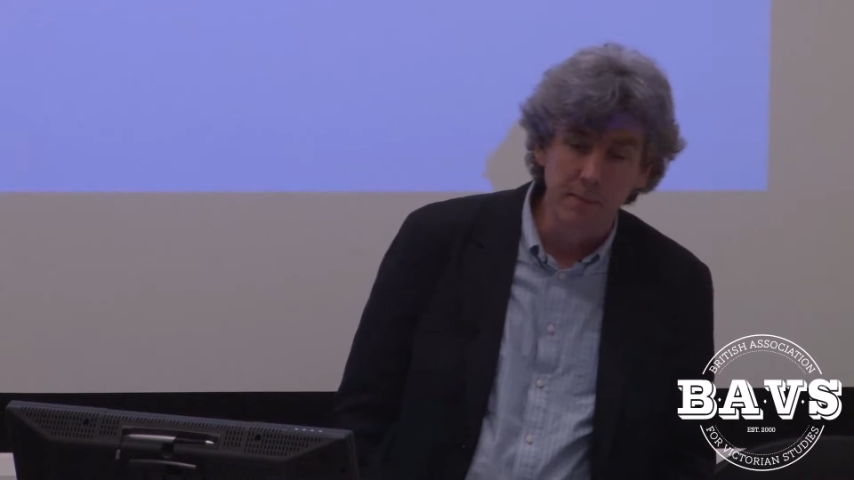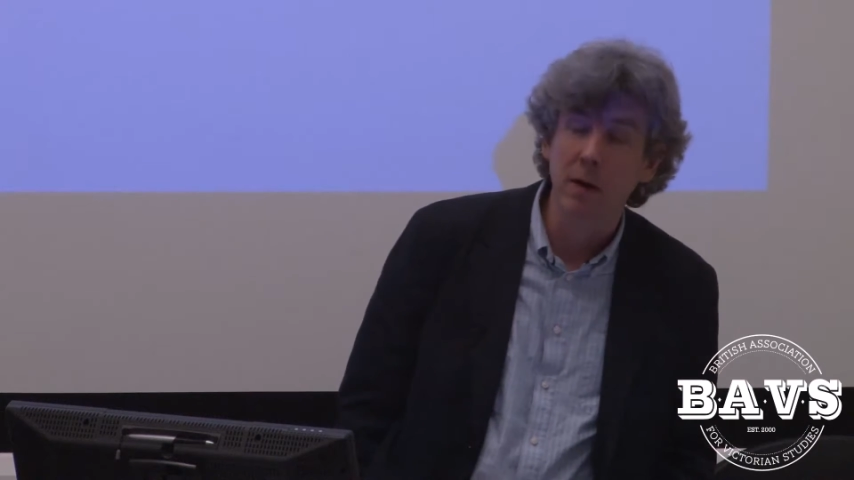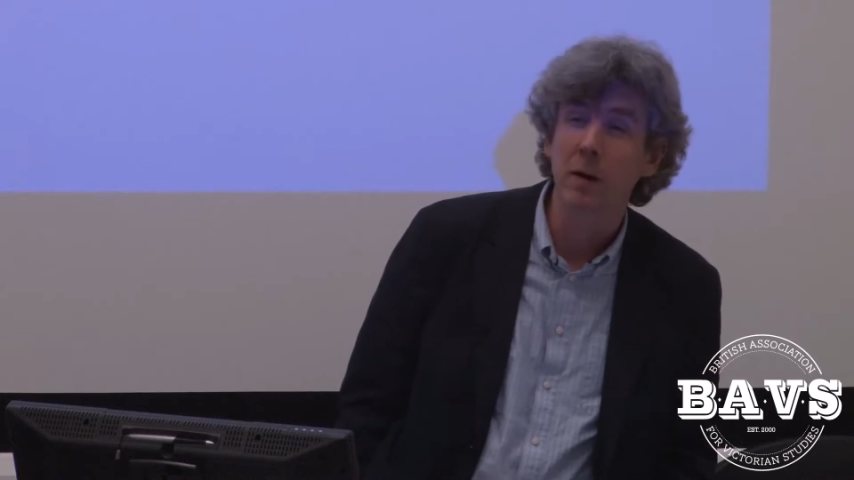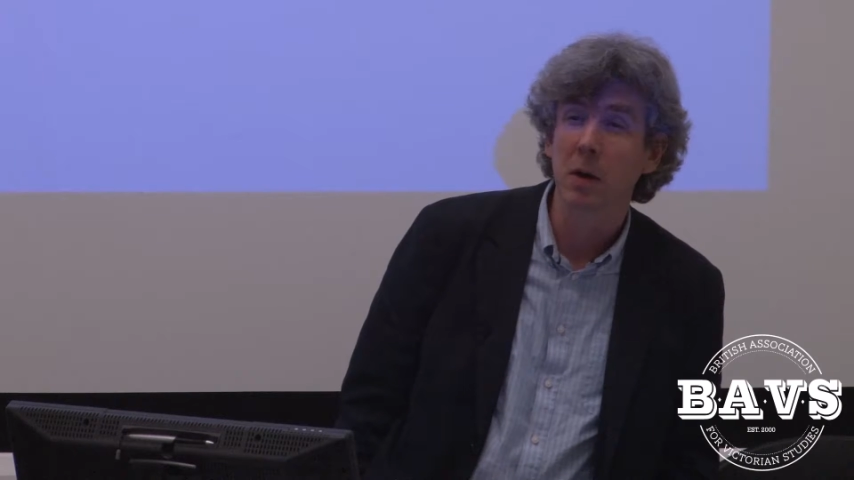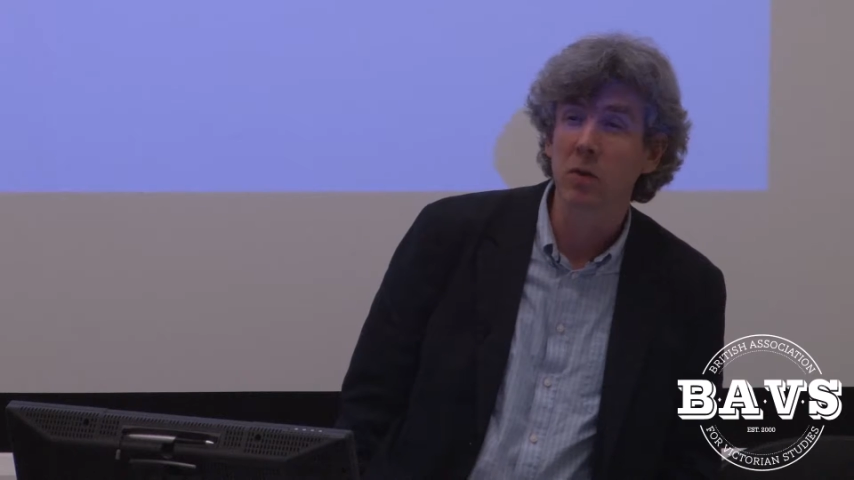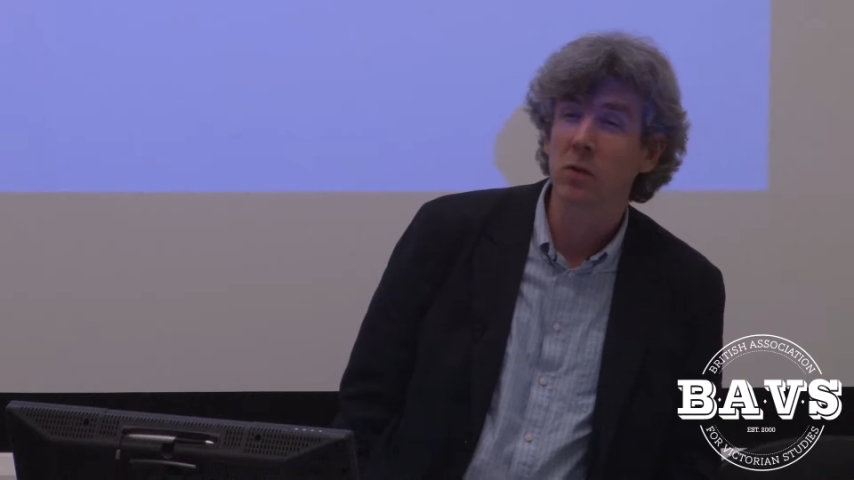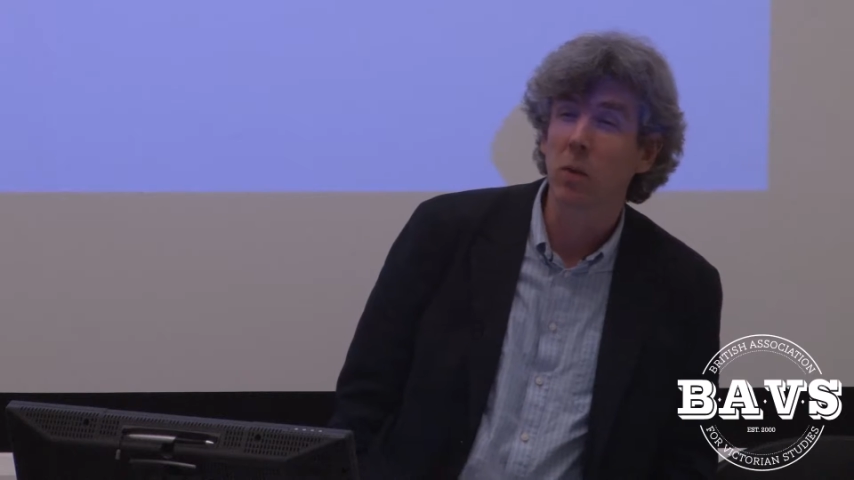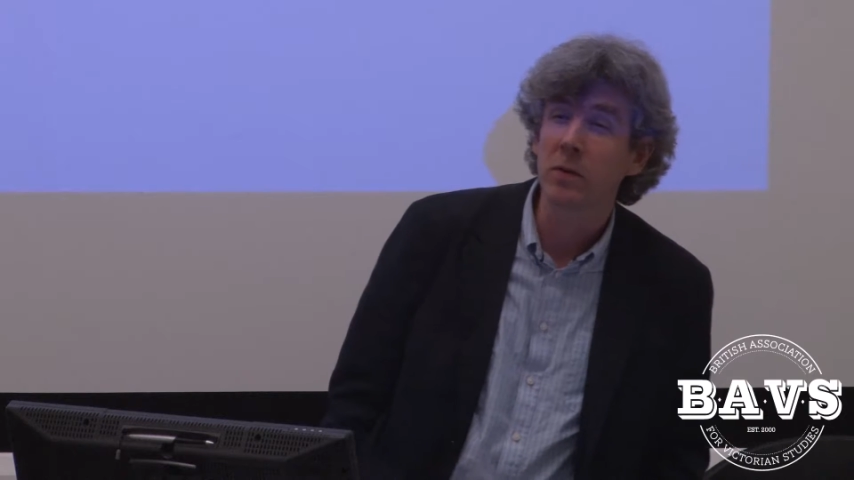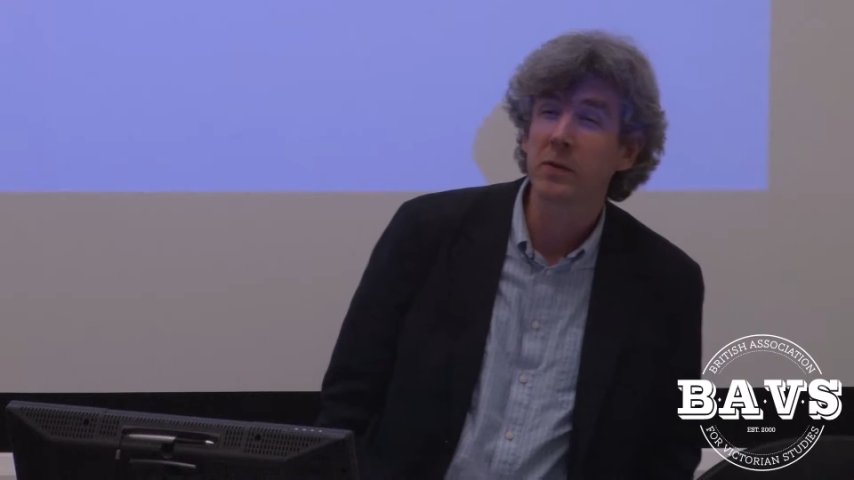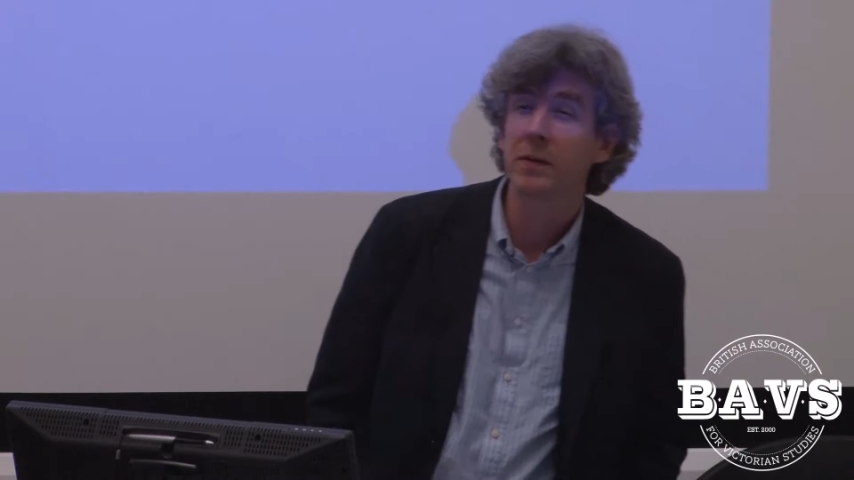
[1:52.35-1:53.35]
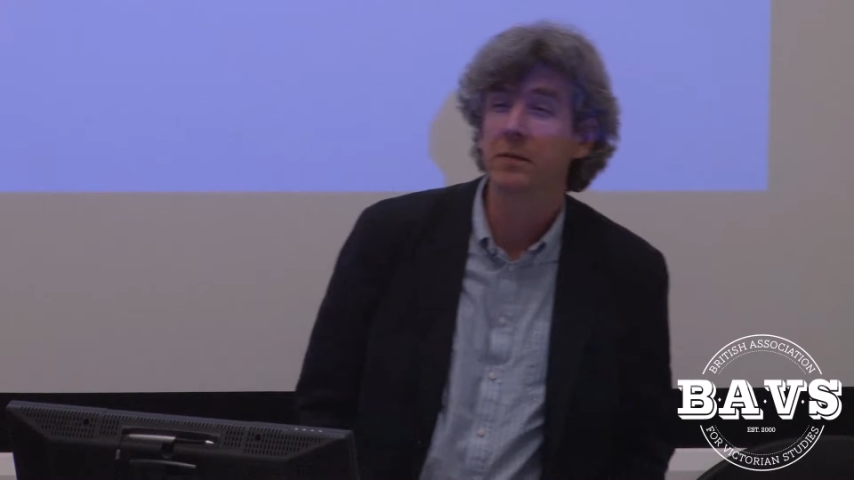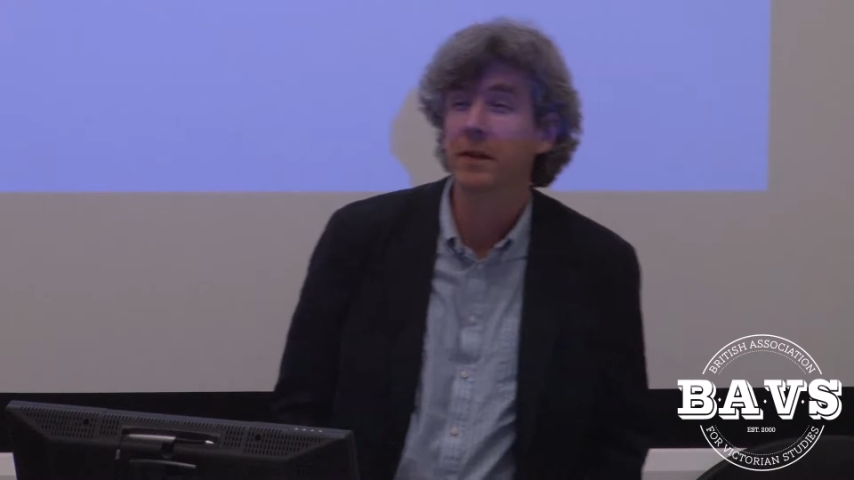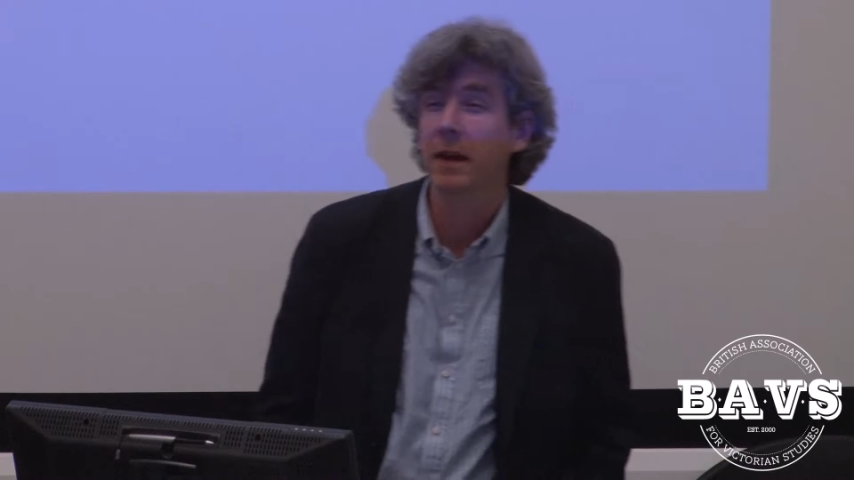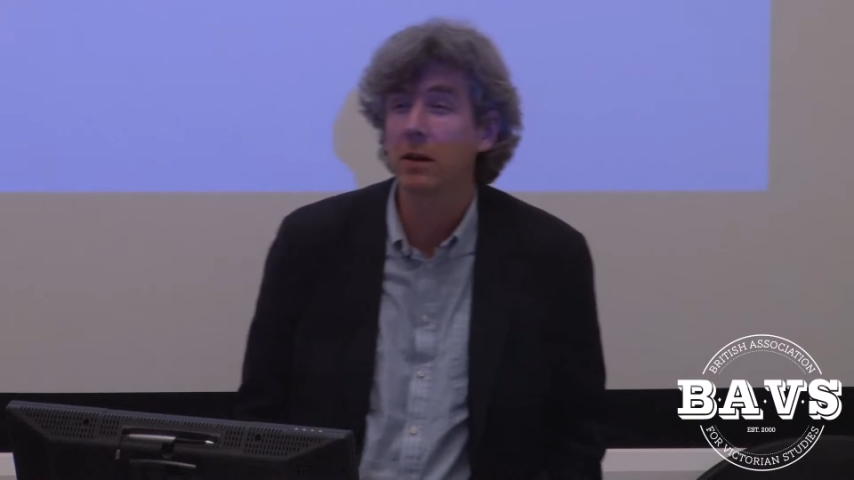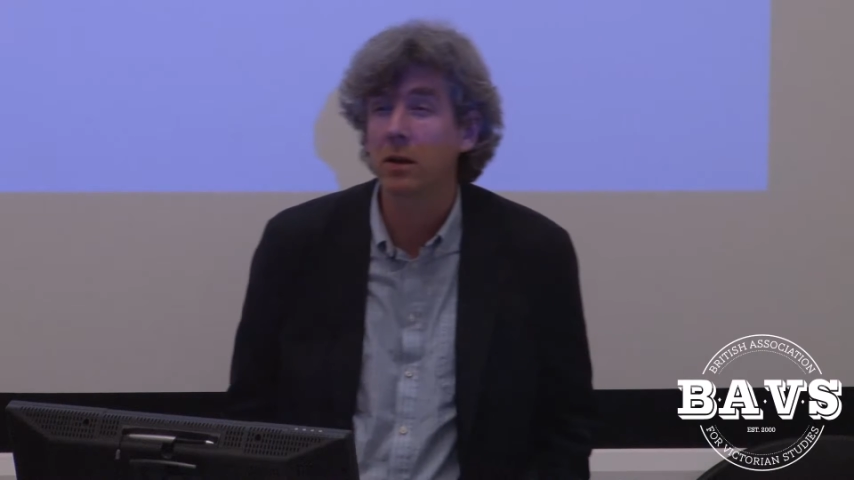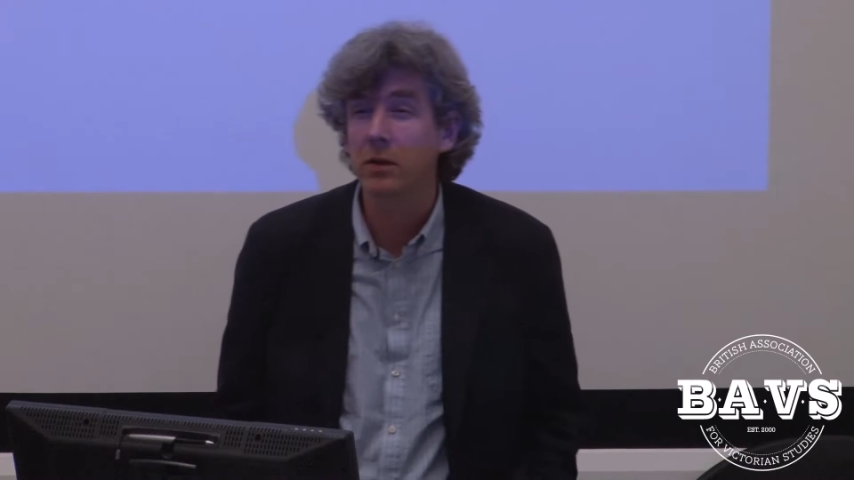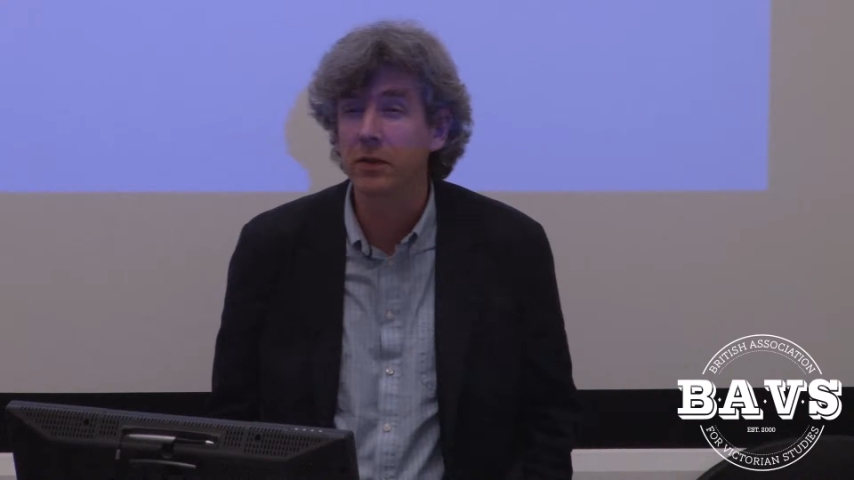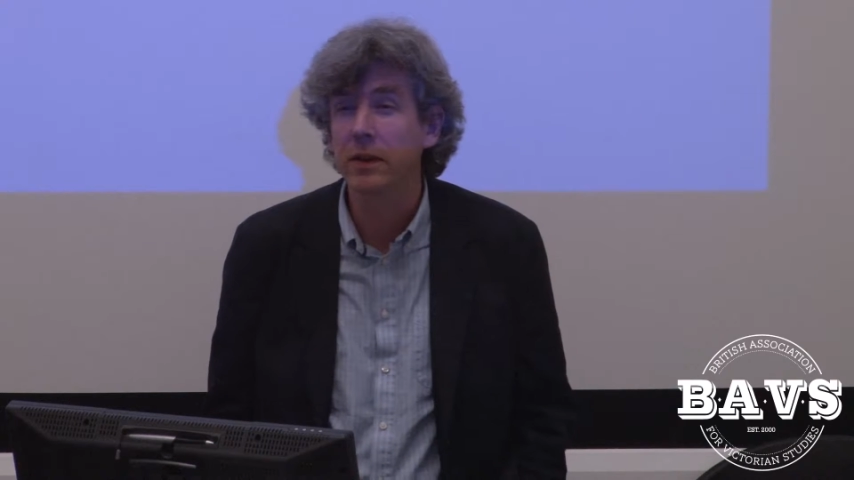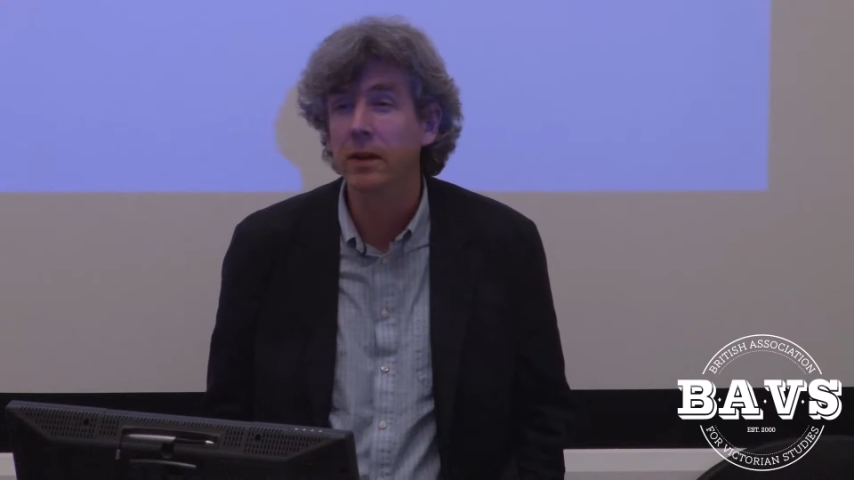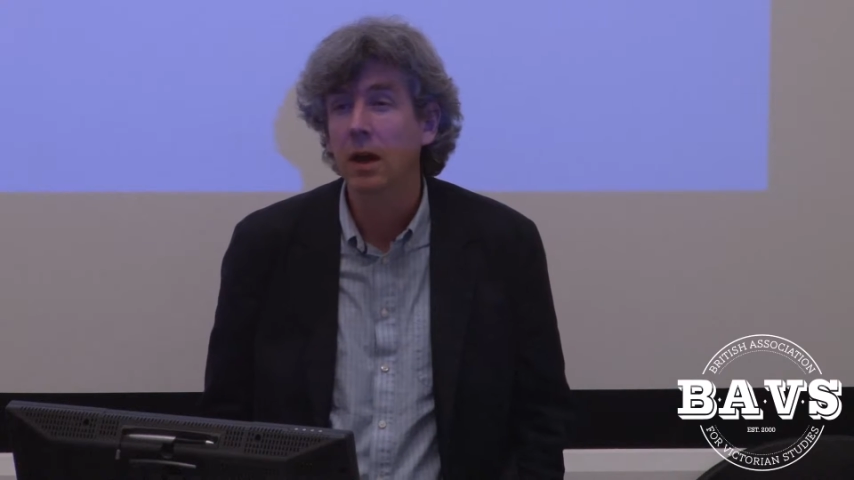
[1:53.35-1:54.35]
very much a quantitative
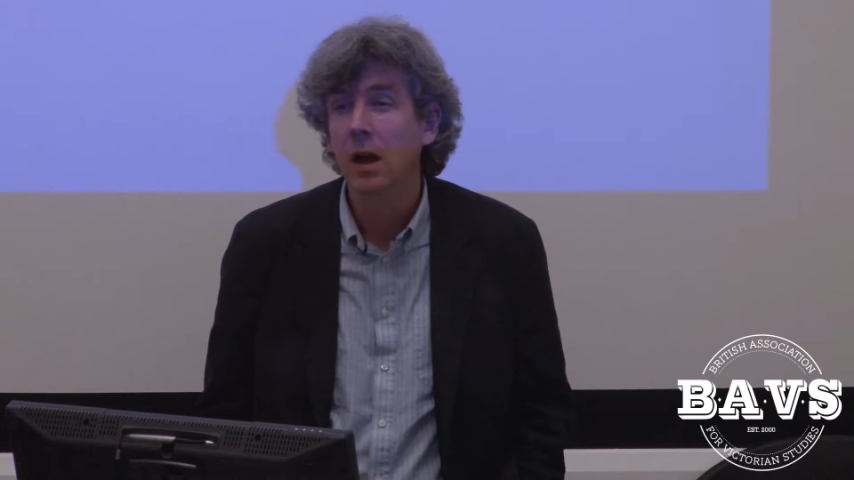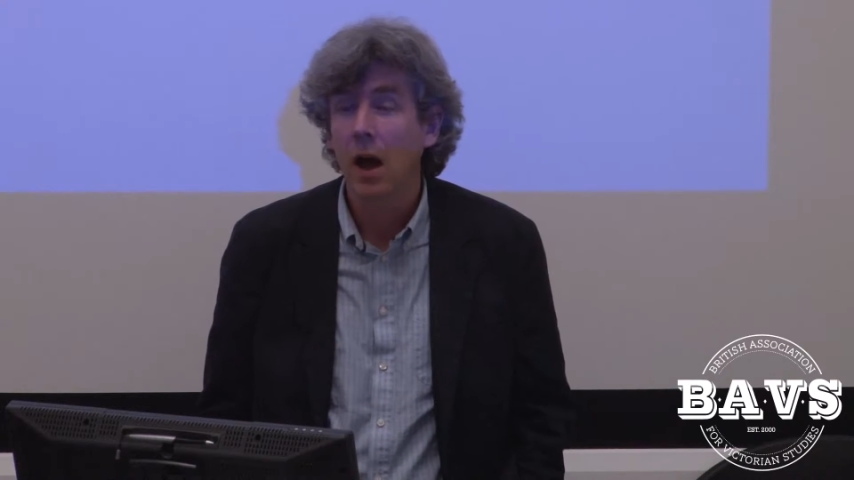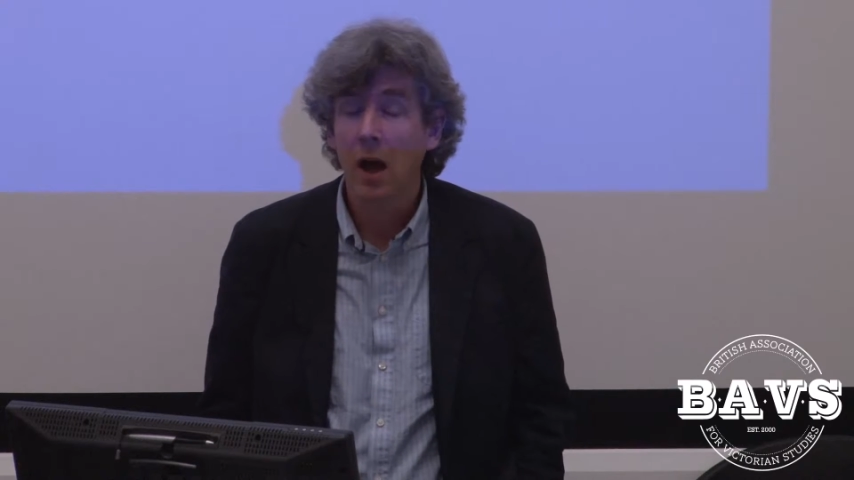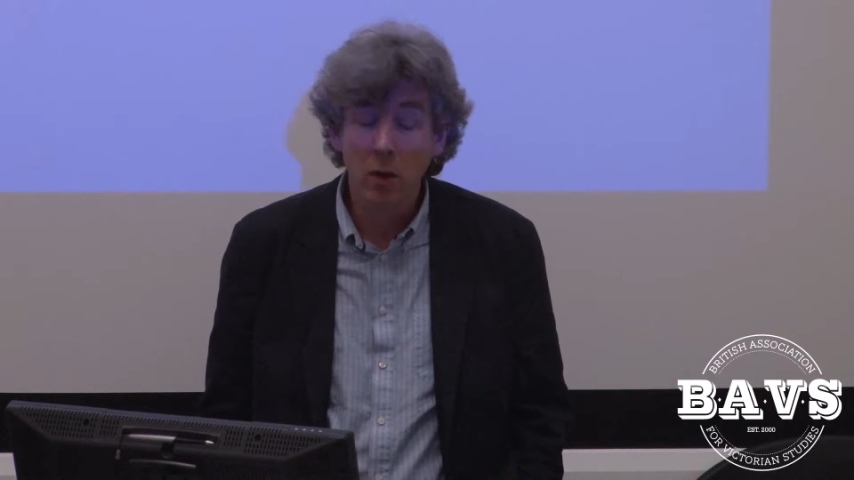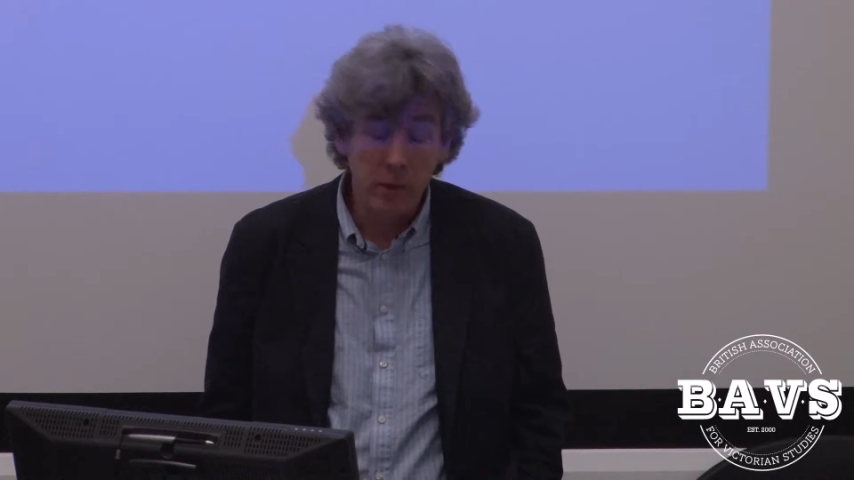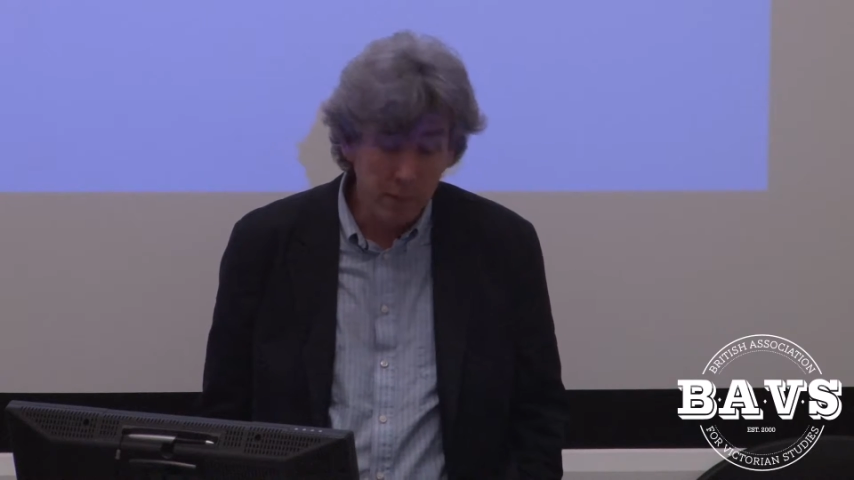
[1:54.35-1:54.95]
technology. I got